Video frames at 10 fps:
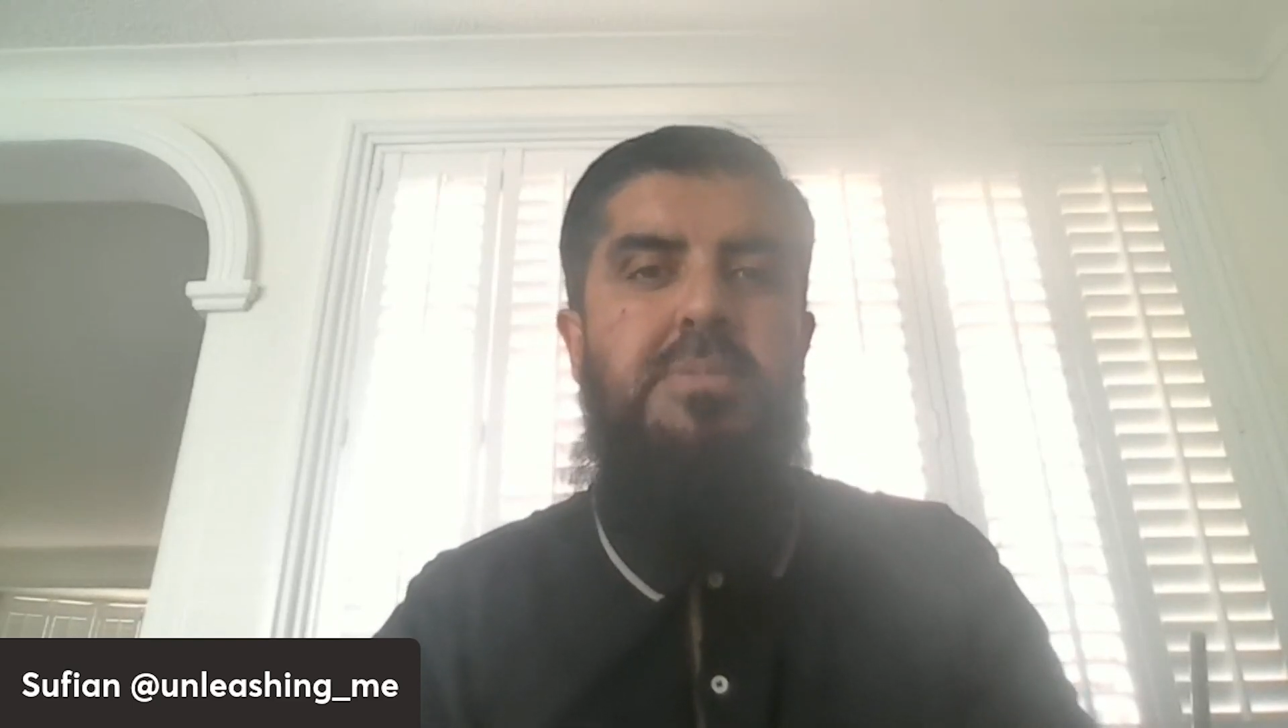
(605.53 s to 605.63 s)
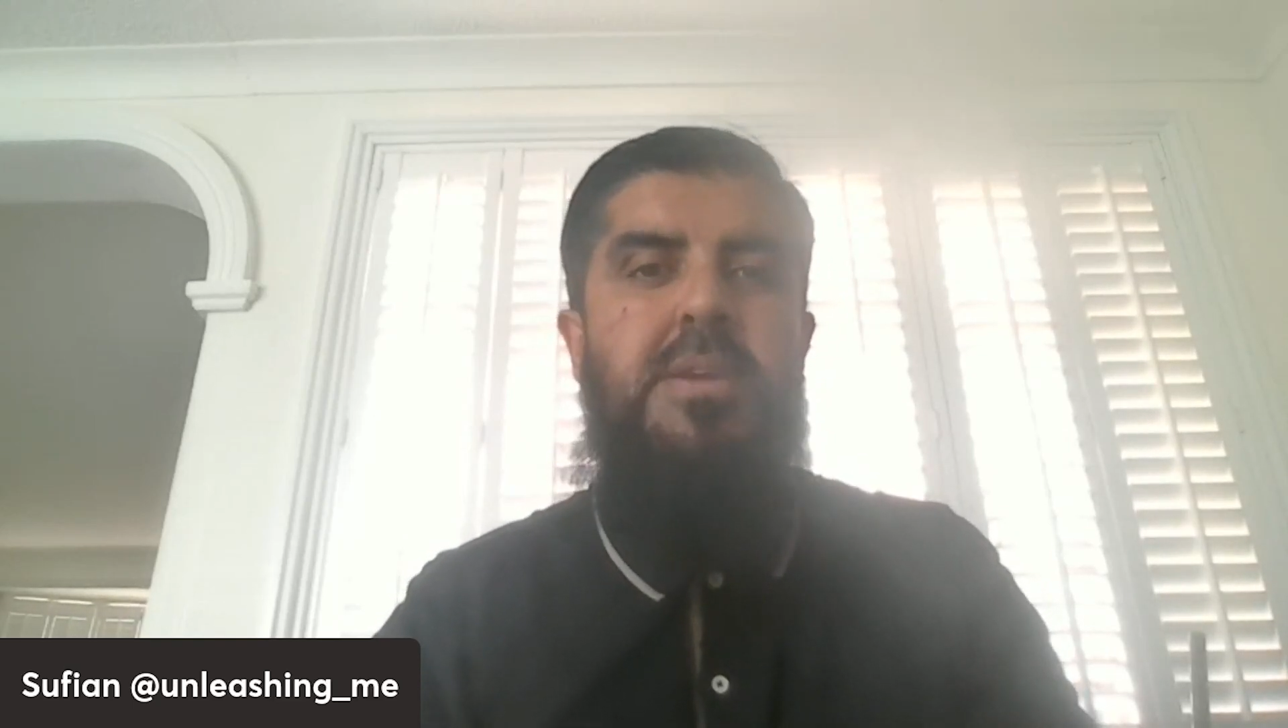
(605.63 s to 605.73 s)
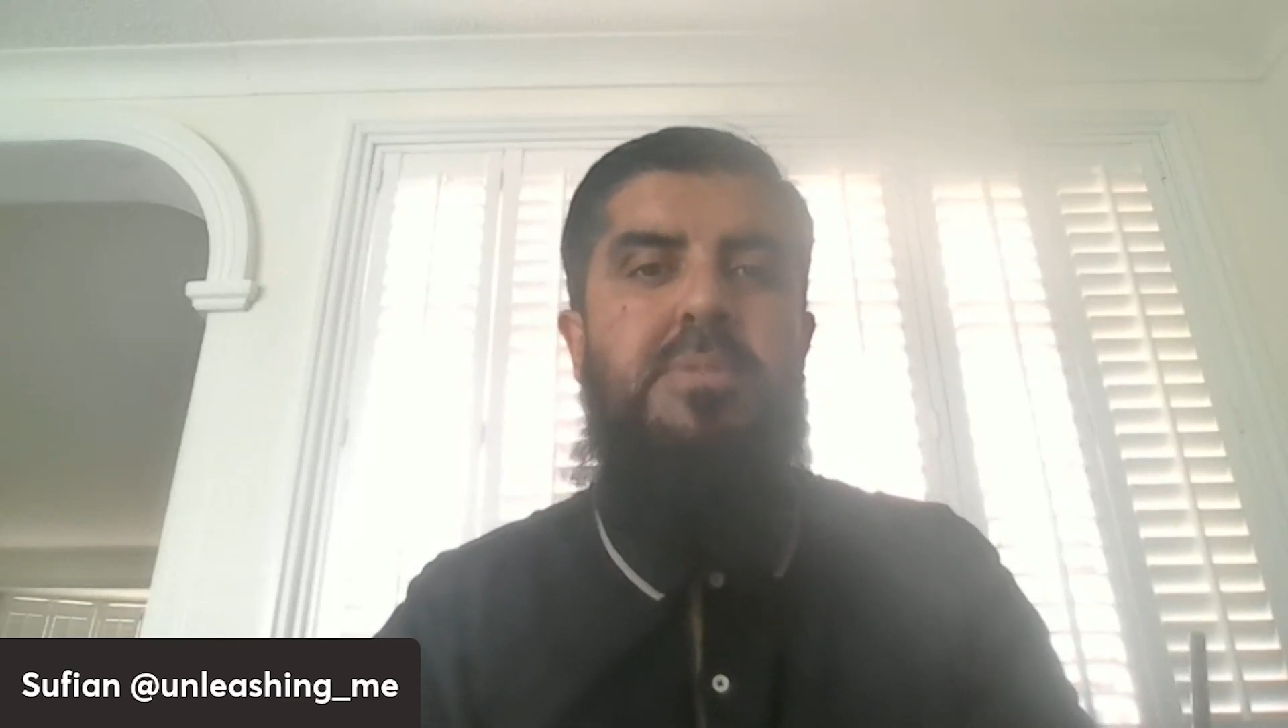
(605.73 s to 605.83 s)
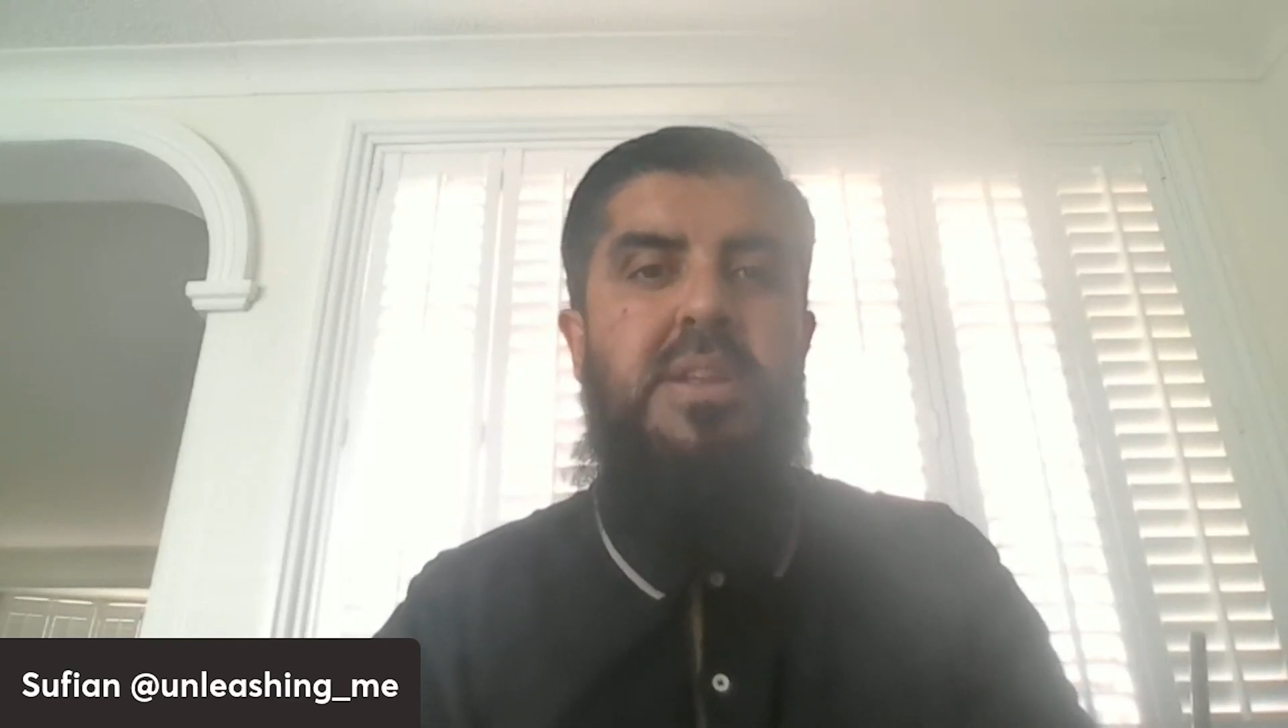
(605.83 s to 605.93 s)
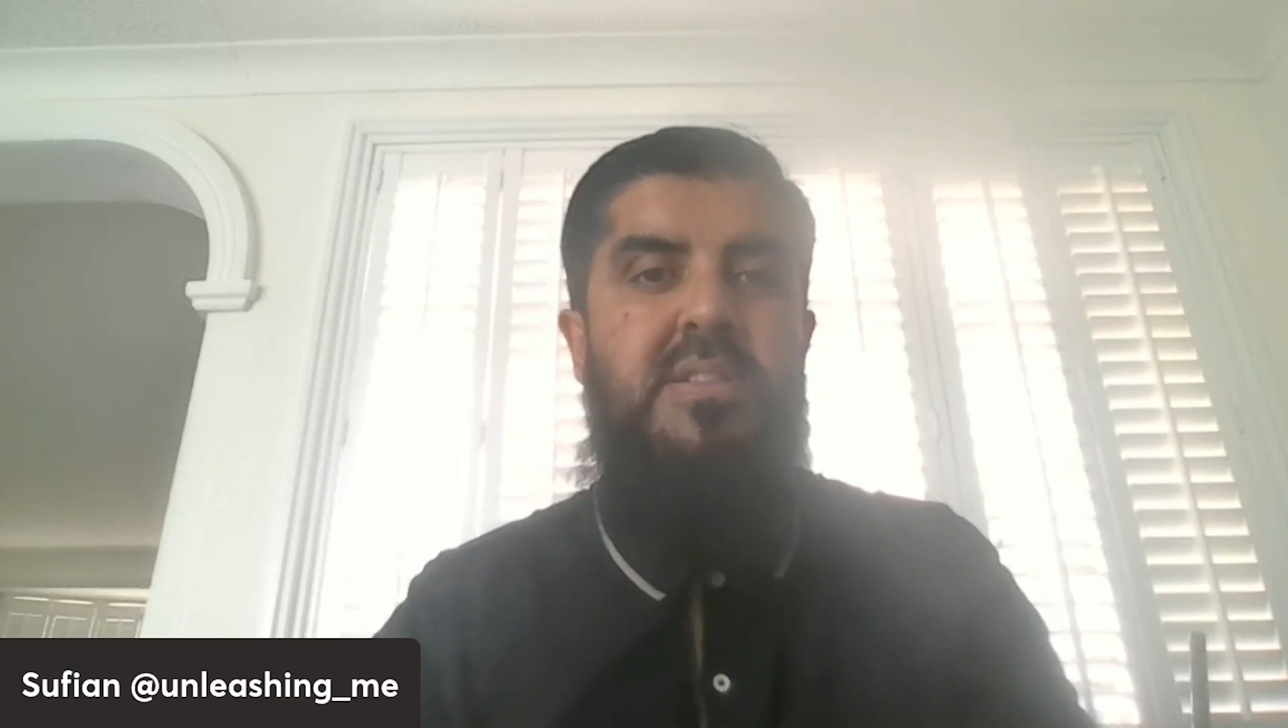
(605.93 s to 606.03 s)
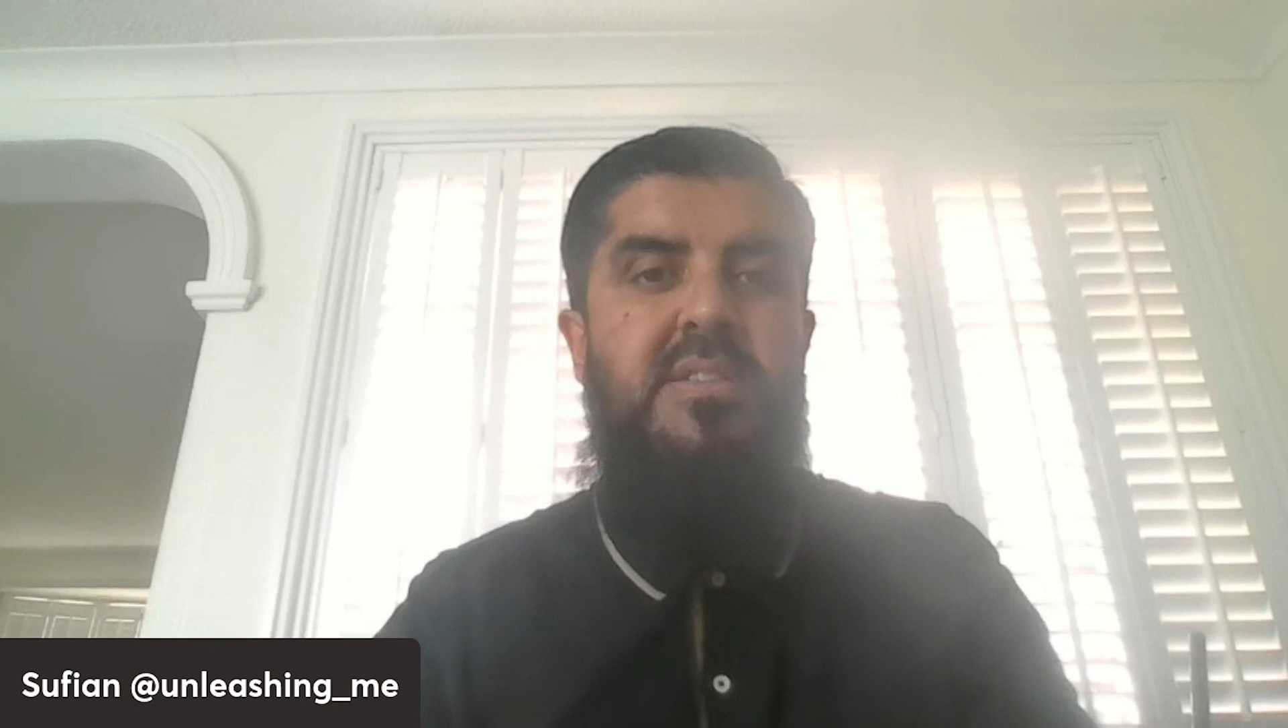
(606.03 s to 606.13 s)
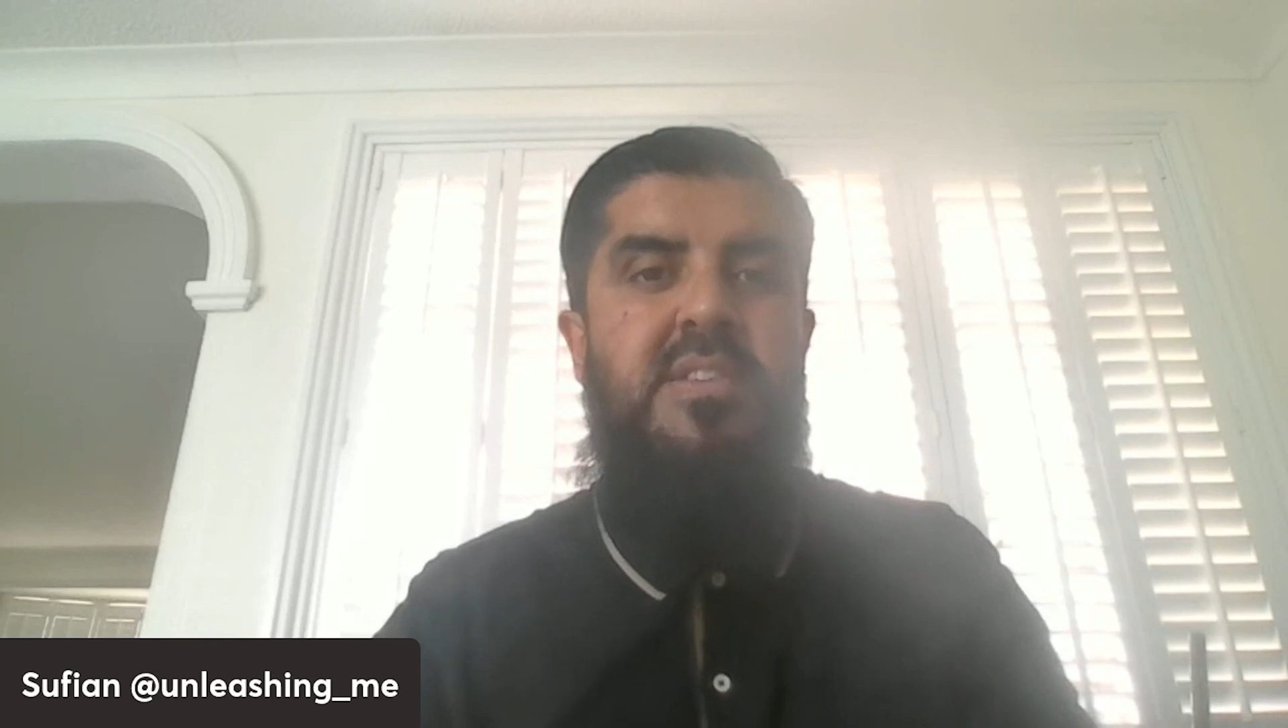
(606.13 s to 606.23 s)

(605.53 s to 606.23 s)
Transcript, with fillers: people in the